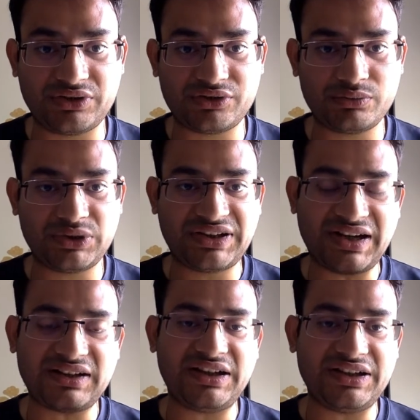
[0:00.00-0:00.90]
So, with
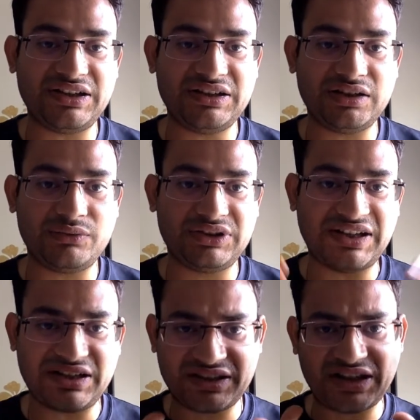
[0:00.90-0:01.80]
that idea, with
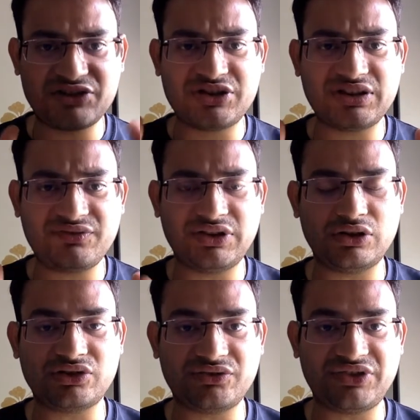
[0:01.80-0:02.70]
that Keynesian
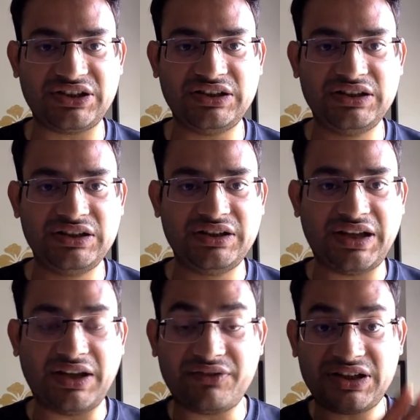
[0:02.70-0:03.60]
philosophy,
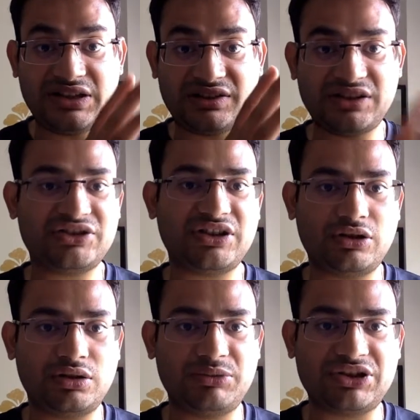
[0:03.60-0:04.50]
every such
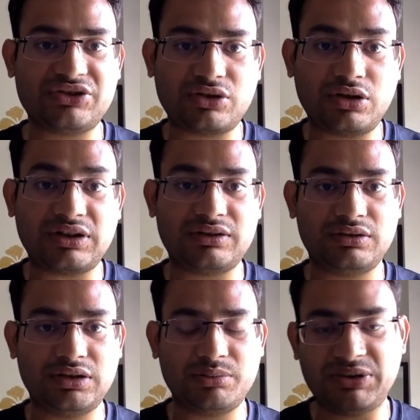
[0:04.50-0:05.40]
economic shock
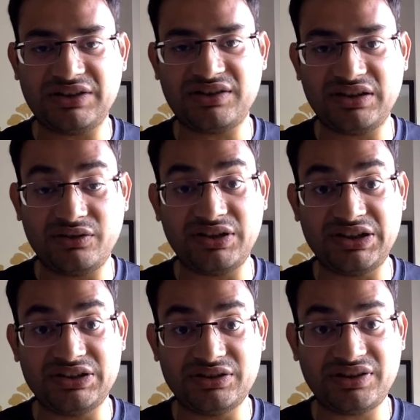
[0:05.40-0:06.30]
in the past 100
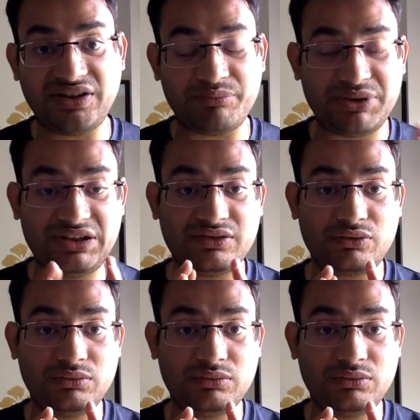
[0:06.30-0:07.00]
years have been